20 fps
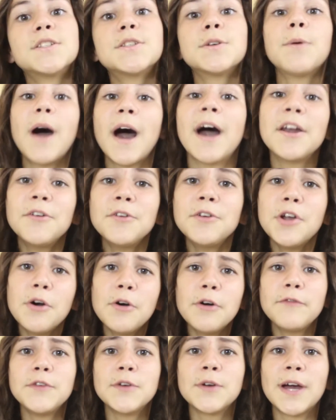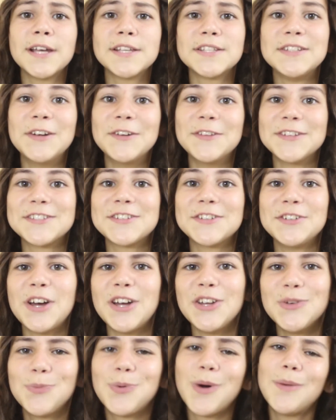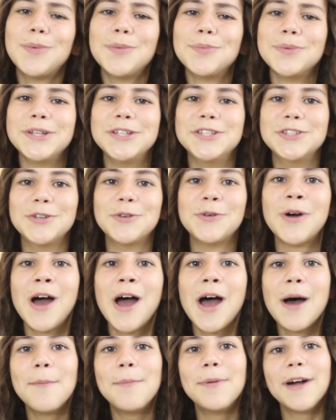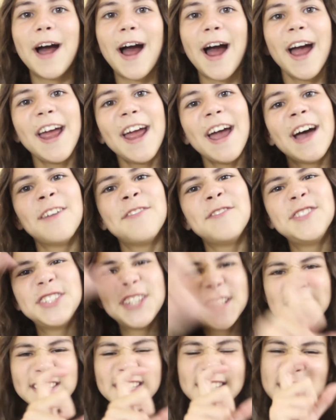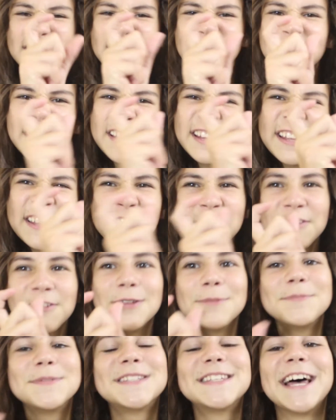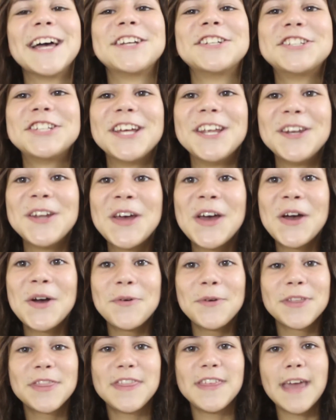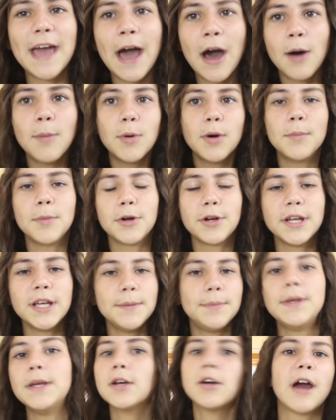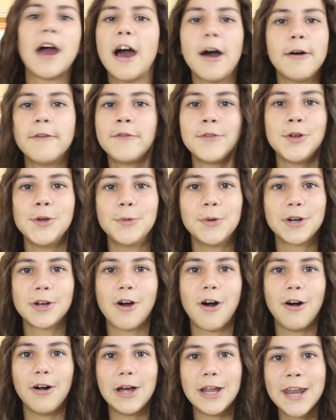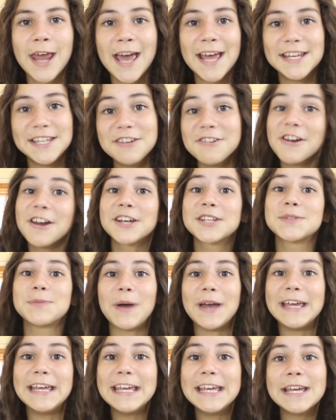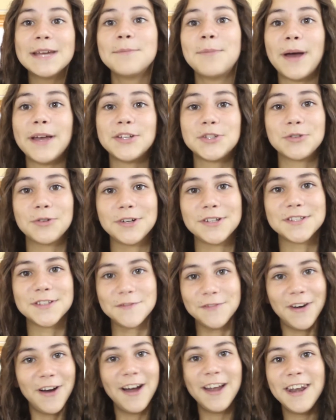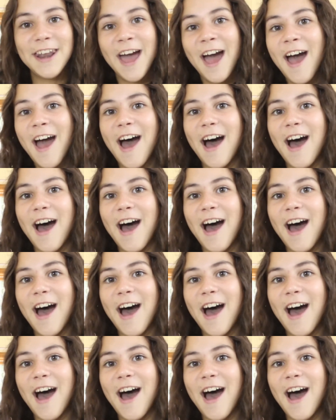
So I don't know if you guys know this or not, you probably do, but I have just a little obsession with the album or EP or however you want to call it, T-Rex by E by Troye Sivan.